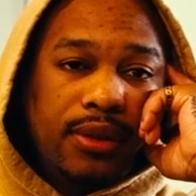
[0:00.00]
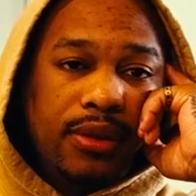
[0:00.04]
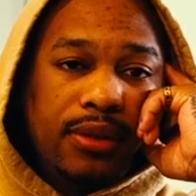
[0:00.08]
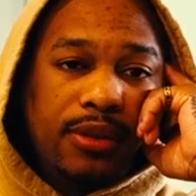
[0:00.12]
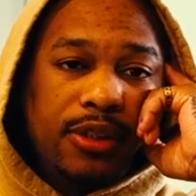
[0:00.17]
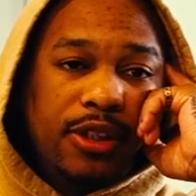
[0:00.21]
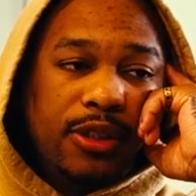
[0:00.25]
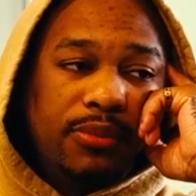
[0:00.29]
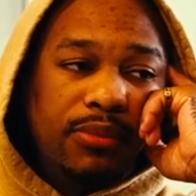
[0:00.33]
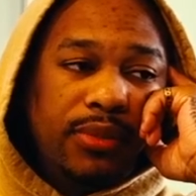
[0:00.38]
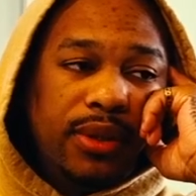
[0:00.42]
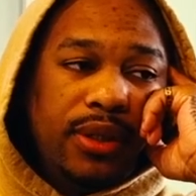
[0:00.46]

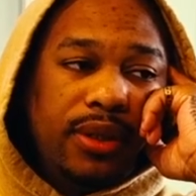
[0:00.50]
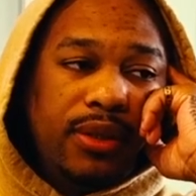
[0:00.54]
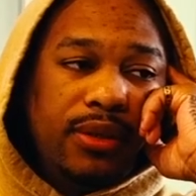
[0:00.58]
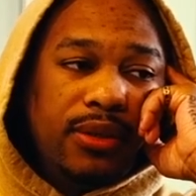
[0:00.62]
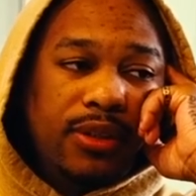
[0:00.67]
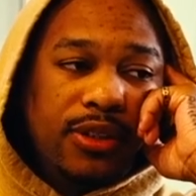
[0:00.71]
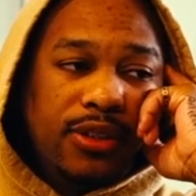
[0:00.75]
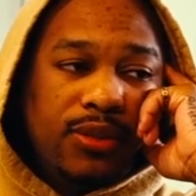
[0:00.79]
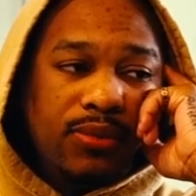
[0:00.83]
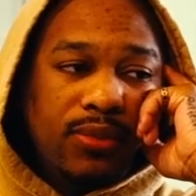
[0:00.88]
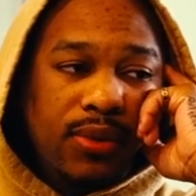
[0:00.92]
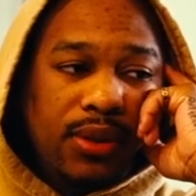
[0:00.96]
me,
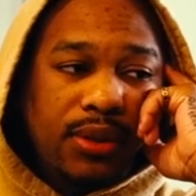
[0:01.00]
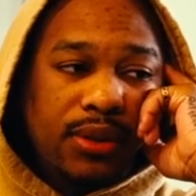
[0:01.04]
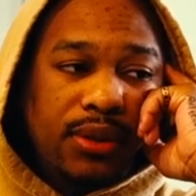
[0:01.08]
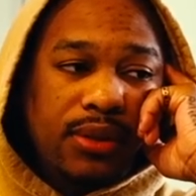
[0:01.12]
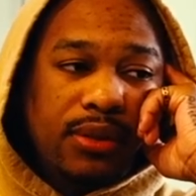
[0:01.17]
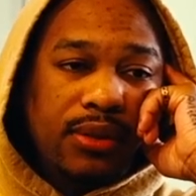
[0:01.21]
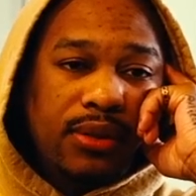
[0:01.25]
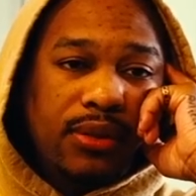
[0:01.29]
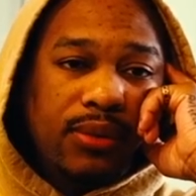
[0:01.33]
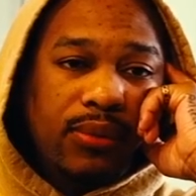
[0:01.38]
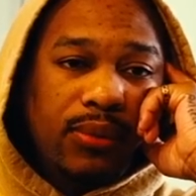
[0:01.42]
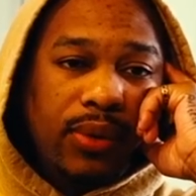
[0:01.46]
this is
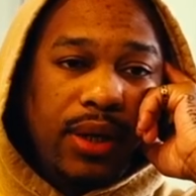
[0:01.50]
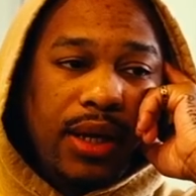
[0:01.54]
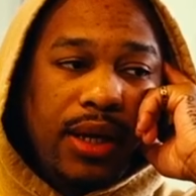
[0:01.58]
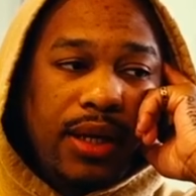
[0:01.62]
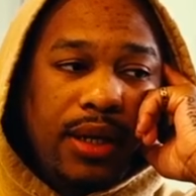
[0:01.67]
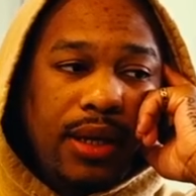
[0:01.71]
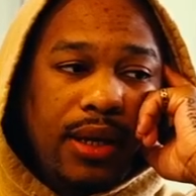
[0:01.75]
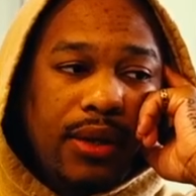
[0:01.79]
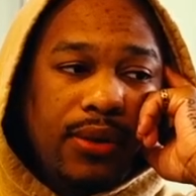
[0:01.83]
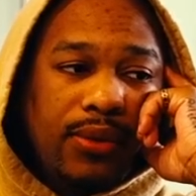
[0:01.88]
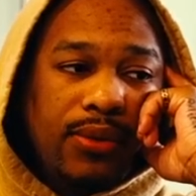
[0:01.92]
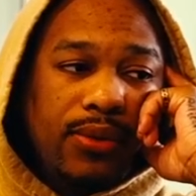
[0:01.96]
what I
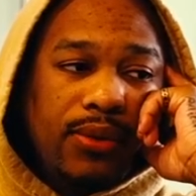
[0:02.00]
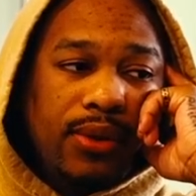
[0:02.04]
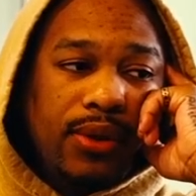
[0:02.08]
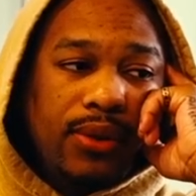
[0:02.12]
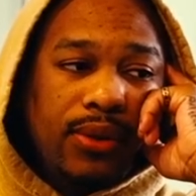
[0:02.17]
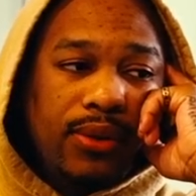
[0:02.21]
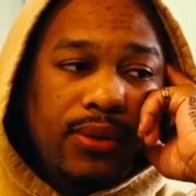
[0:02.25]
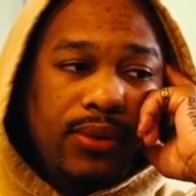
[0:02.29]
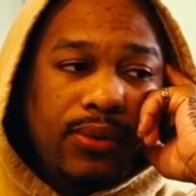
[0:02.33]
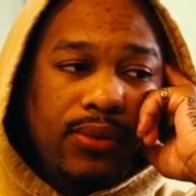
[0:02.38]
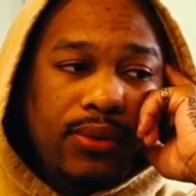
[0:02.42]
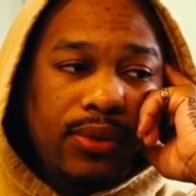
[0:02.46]
got
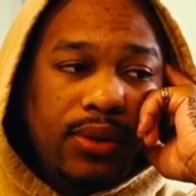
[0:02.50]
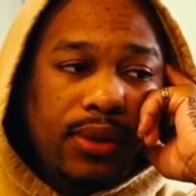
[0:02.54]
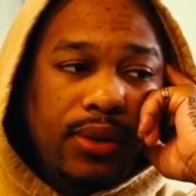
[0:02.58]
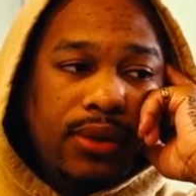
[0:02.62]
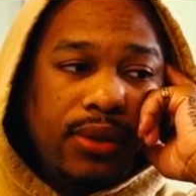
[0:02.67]
going on,